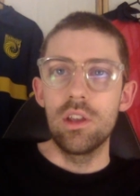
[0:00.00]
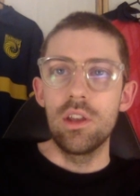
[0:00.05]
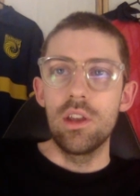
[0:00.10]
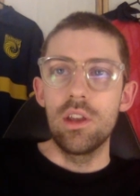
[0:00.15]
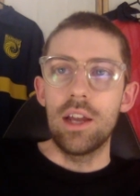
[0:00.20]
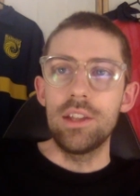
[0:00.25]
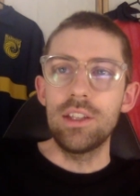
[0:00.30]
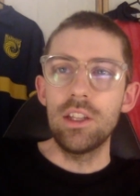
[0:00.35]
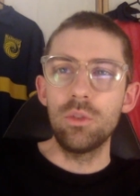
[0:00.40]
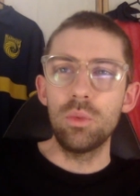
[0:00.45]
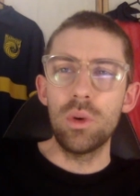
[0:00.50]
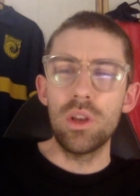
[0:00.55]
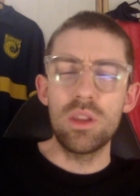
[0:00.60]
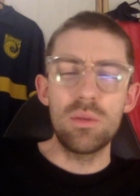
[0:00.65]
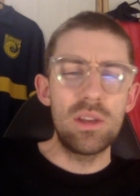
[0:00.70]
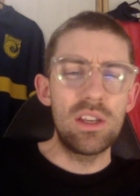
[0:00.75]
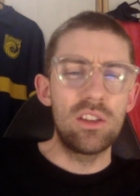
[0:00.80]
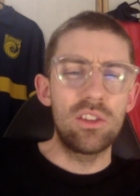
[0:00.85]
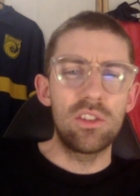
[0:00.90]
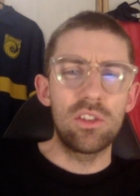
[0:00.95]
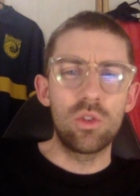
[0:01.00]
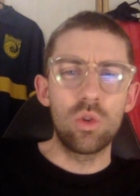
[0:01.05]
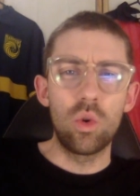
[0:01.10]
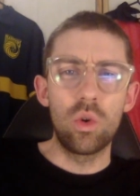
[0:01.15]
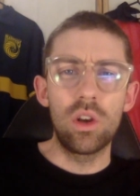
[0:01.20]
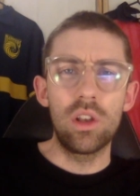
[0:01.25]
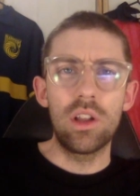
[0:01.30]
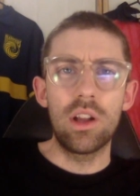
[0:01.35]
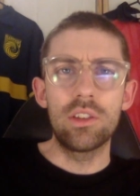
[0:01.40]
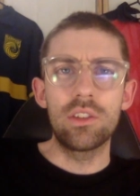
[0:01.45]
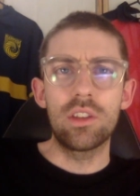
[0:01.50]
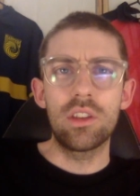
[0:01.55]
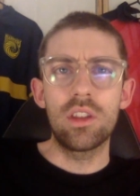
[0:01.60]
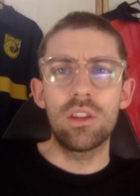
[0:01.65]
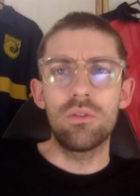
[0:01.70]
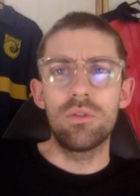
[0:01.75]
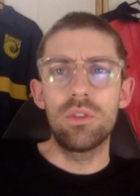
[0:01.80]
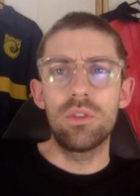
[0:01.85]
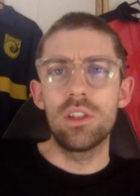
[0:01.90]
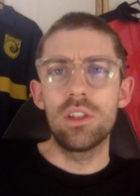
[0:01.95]
And that's one of the big storylines, I think,
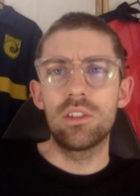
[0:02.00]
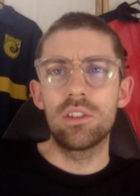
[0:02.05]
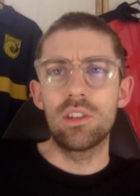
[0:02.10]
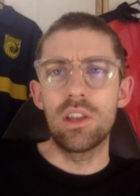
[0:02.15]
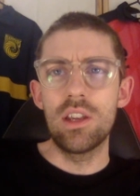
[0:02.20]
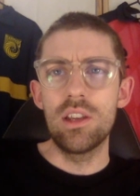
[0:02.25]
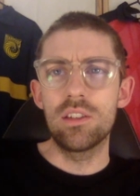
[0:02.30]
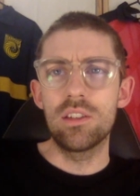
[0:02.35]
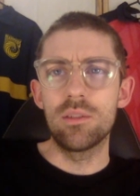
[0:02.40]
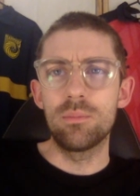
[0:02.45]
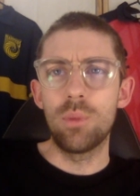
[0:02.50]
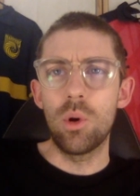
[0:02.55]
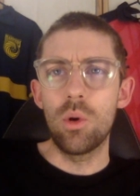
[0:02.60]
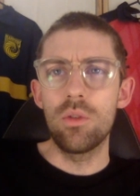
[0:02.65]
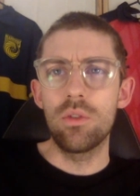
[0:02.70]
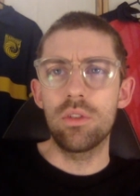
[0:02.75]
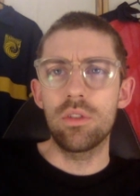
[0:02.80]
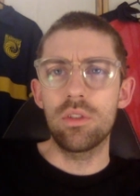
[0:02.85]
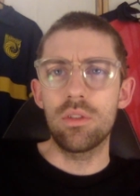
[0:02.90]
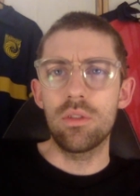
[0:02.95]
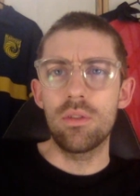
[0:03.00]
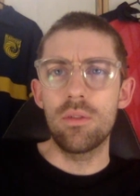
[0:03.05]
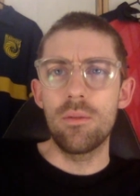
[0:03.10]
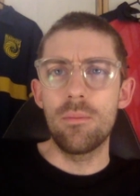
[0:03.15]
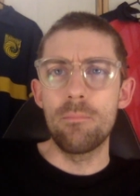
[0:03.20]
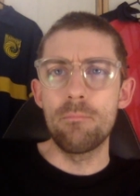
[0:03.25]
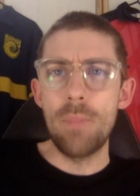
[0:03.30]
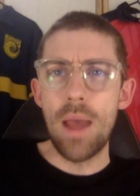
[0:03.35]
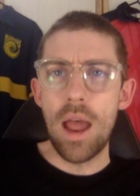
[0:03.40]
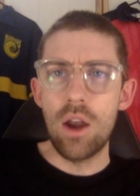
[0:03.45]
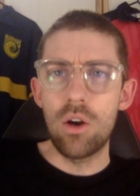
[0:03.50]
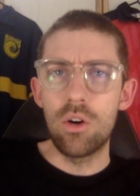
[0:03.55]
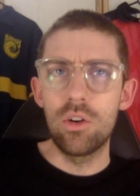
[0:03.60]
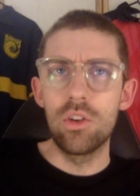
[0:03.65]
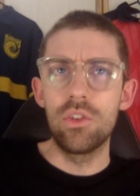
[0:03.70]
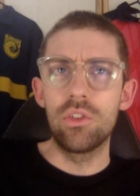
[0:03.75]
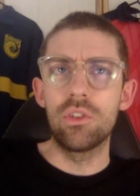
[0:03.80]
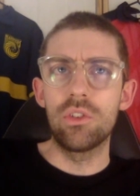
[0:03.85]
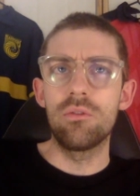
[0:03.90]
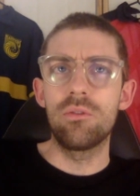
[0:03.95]
for this season. Both
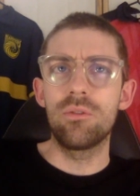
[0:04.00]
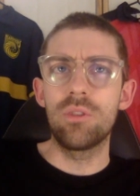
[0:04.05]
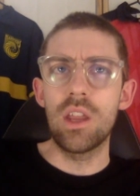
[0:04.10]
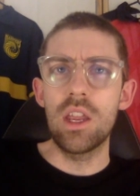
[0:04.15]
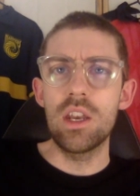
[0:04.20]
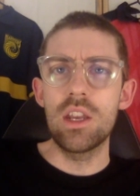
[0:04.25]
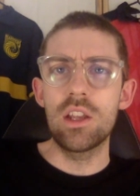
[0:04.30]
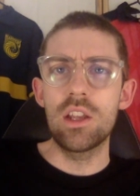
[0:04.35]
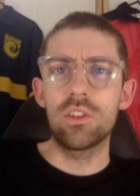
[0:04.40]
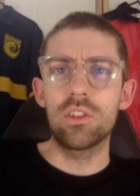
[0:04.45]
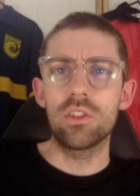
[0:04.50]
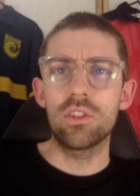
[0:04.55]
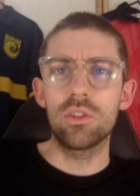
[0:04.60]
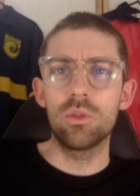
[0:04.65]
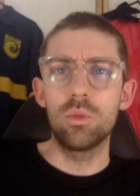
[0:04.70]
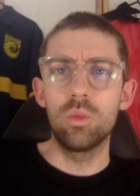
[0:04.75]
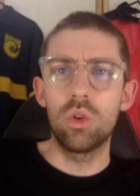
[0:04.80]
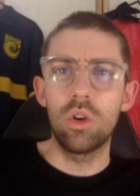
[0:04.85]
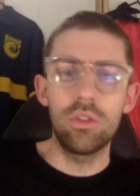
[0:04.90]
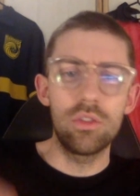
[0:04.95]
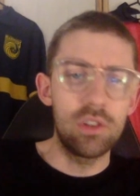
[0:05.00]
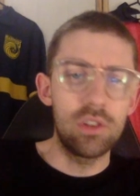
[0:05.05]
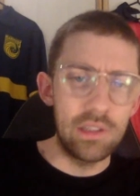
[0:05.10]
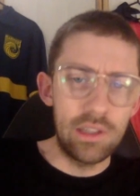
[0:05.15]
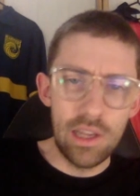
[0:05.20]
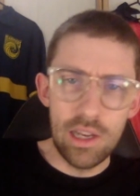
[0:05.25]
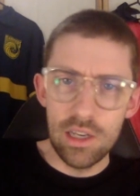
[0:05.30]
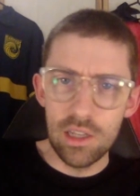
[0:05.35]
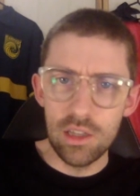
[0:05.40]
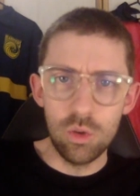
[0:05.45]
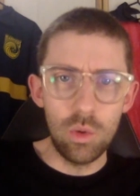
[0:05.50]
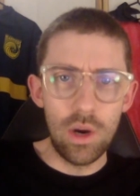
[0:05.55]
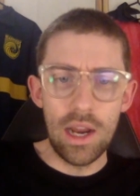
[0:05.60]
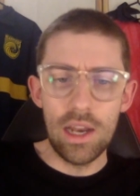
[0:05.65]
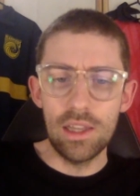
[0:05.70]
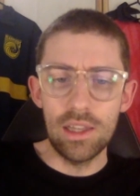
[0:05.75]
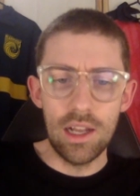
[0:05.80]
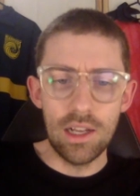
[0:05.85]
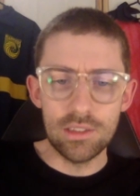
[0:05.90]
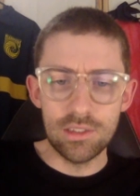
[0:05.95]
Mariners and Phoenix were obviously leading the way
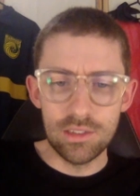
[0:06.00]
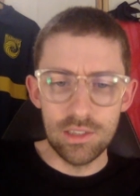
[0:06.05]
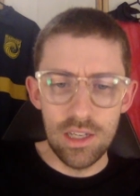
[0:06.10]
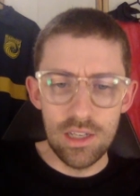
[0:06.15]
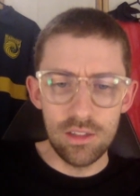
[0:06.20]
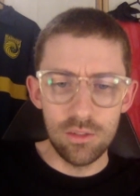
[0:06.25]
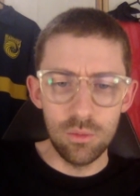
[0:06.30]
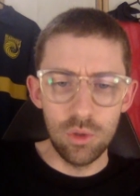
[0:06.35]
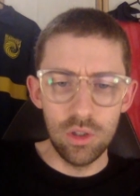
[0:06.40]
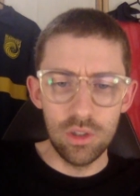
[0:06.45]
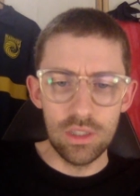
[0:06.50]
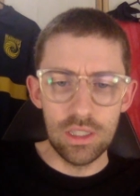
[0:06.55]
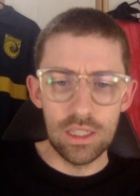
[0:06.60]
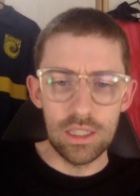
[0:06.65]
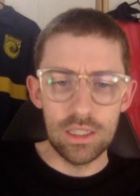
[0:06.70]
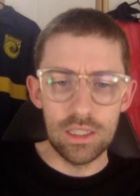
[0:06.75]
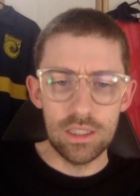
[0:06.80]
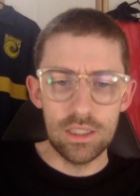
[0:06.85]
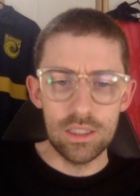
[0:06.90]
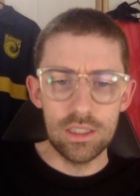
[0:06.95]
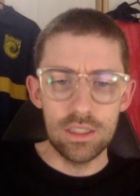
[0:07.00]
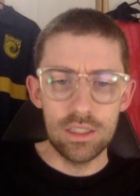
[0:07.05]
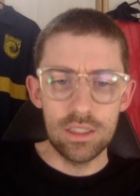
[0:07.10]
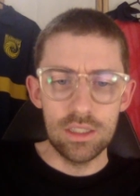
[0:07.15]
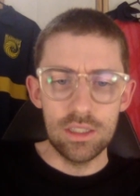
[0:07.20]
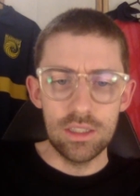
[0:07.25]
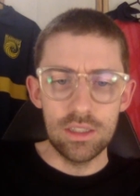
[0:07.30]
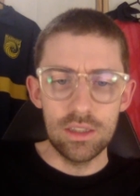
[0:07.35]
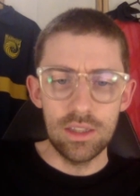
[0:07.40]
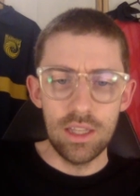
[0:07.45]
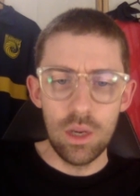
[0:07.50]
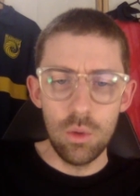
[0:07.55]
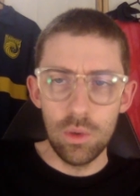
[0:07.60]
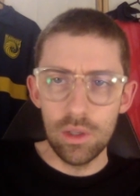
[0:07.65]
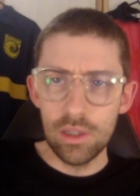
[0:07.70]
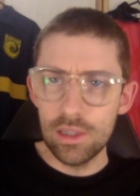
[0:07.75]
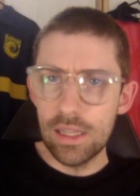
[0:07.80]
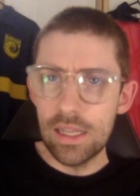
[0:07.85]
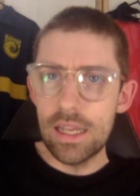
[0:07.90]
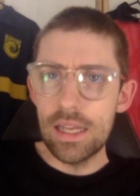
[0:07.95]
last season, weren't they? They were
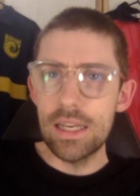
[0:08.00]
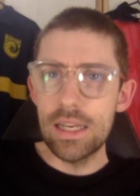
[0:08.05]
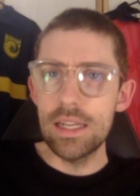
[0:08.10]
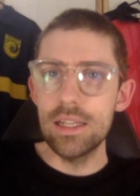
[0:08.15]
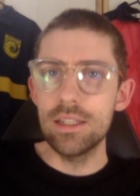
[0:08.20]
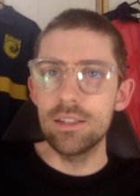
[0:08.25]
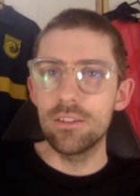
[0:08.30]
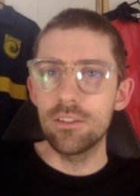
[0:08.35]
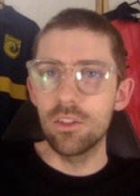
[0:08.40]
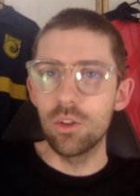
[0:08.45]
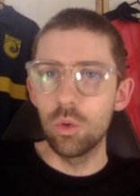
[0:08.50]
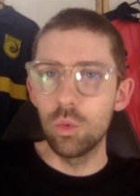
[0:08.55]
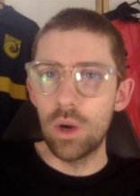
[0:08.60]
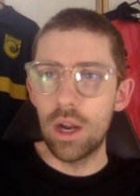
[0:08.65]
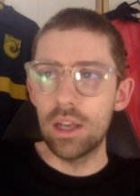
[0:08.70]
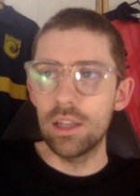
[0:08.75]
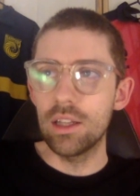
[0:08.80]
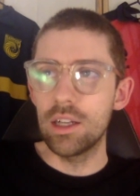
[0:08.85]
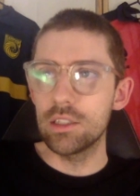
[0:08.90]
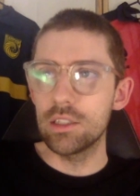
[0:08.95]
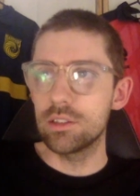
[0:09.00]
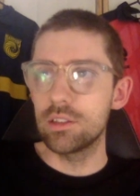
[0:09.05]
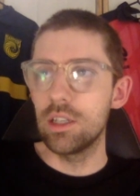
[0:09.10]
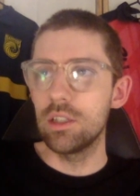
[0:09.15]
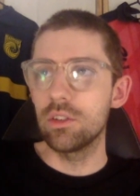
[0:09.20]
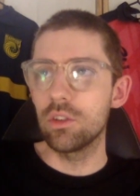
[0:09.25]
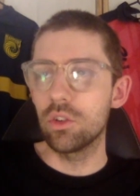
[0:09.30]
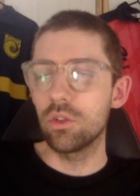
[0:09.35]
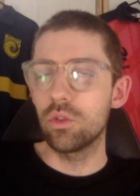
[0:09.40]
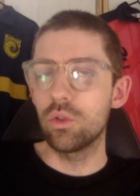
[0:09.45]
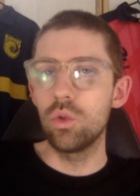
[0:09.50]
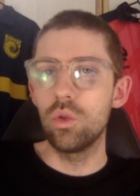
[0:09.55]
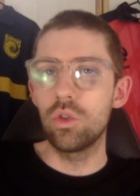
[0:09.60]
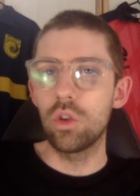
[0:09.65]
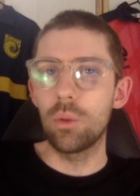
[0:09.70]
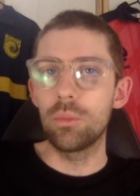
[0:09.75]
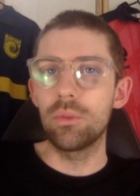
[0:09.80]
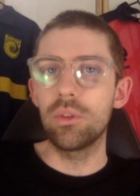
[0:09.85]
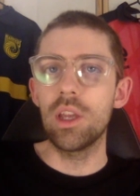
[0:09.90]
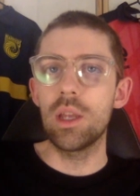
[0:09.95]
leading the way last season, the two
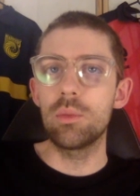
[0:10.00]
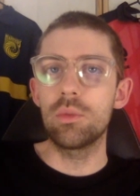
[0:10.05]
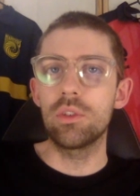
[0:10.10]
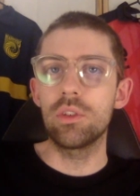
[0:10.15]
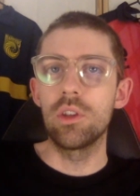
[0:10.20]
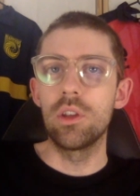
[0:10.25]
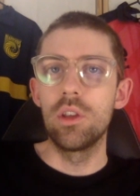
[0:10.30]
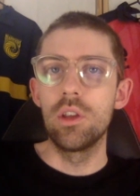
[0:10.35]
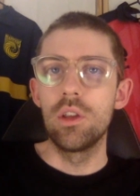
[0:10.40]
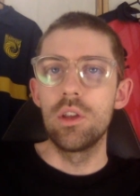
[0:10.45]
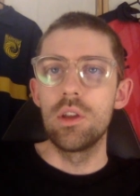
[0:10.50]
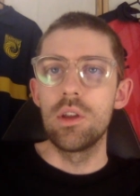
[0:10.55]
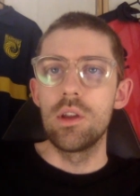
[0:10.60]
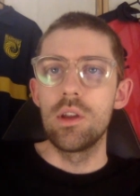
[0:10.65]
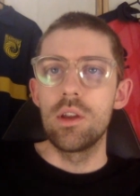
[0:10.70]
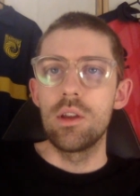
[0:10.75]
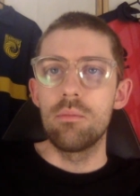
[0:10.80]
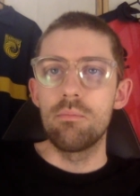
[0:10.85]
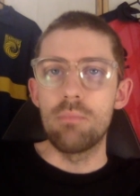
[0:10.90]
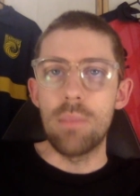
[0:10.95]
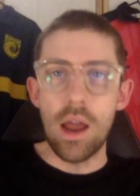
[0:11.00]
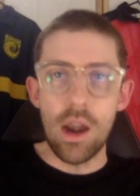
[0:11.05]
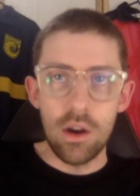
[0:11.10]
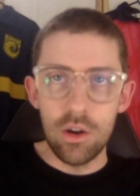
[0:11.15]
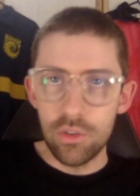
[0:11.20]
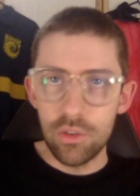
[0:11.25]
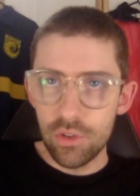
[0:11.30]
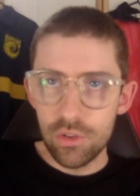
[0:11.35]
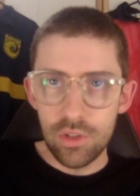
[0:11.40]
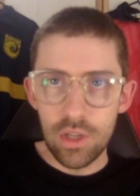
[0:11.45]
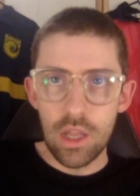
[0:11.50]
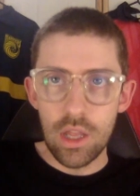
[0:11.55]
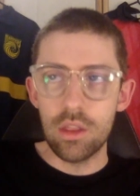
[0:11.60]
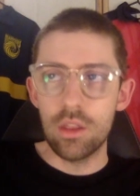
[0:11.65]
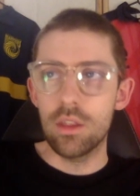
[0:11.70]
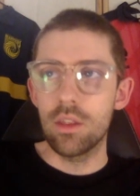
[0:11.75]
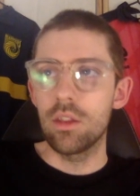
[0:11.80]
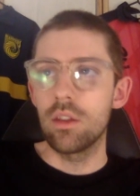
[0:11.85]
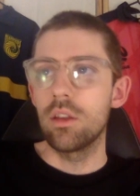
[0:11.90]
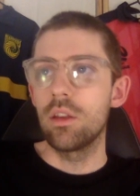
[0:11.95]
top teams. Mariners in 10th,
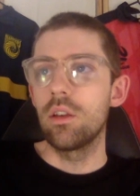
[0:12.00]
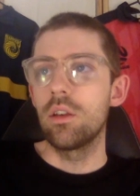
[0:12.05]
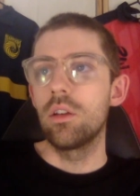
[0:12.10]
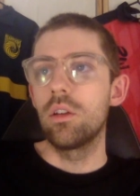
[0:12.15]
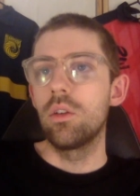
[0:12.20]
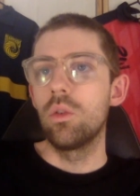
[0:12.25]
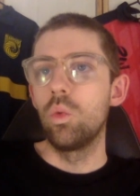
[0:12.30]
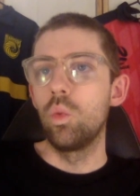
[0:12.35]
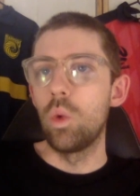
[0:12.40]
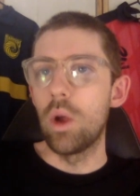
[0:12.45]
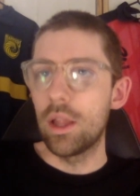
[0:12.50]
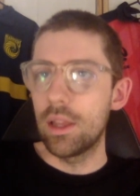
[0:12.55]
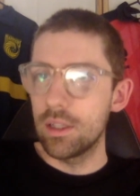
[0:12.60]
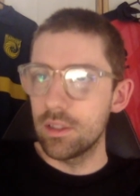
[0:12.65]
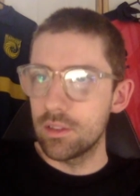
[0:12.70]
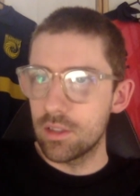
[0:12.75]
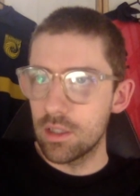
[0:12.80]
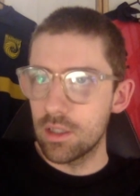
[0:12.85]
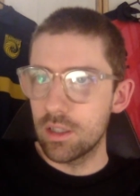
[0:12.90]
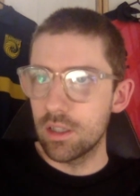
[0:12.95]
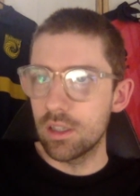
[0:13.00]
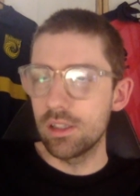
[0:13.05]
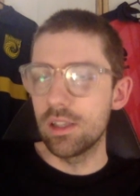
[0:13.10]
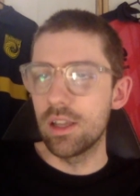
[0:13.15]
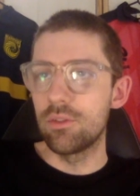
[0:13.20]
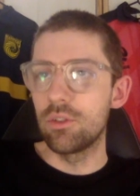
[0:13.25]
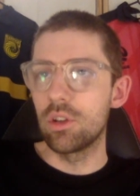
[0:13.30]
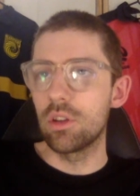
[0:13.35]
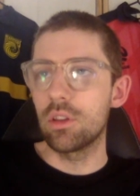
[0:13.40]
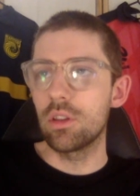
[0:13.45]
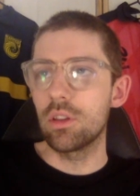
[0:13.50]
Wellington in 11th.